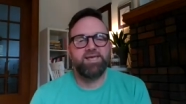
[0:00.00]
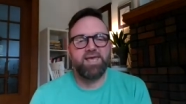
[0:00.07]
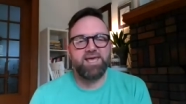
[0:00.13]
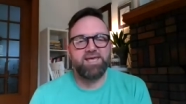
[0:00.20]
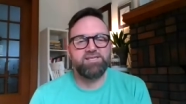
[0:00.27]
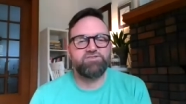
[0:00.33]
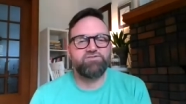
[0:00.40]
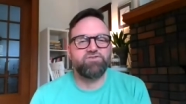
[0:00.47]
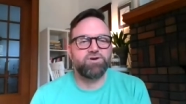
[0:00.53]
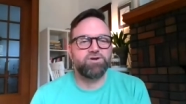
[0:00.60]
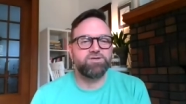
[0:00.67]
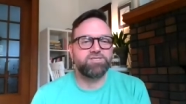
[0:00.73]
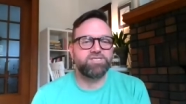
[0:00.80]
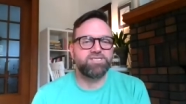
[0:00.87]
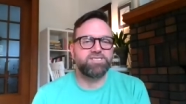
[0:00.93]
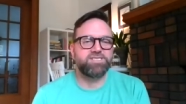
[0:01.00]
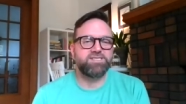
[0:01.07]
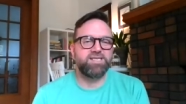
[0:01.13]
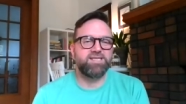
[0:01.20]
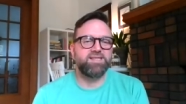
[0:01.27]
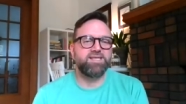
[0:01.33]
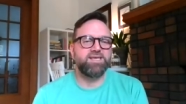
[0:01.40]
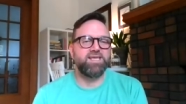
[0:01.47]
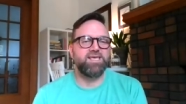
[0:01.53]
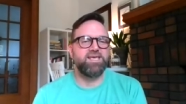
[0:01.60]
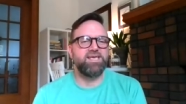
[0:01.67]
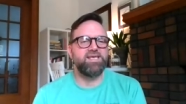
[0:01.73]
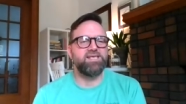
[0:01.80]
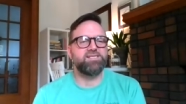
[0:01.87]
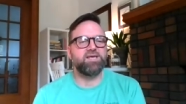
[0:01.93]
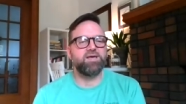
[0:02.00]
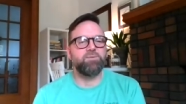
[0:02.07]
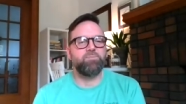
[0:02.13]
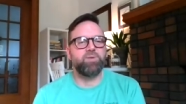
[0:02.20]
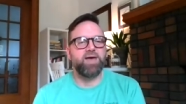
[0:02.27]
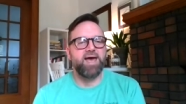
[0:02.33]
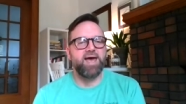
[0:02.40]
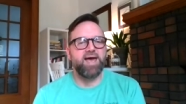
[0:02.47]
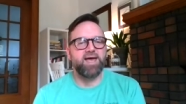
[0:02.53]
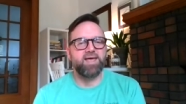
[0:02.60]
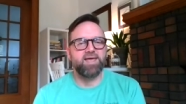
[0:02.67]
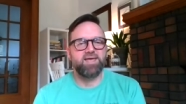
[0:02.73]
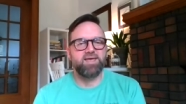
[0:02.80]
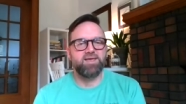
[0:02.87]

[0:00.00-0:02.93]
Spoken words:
Gaze first, and then the knees come back.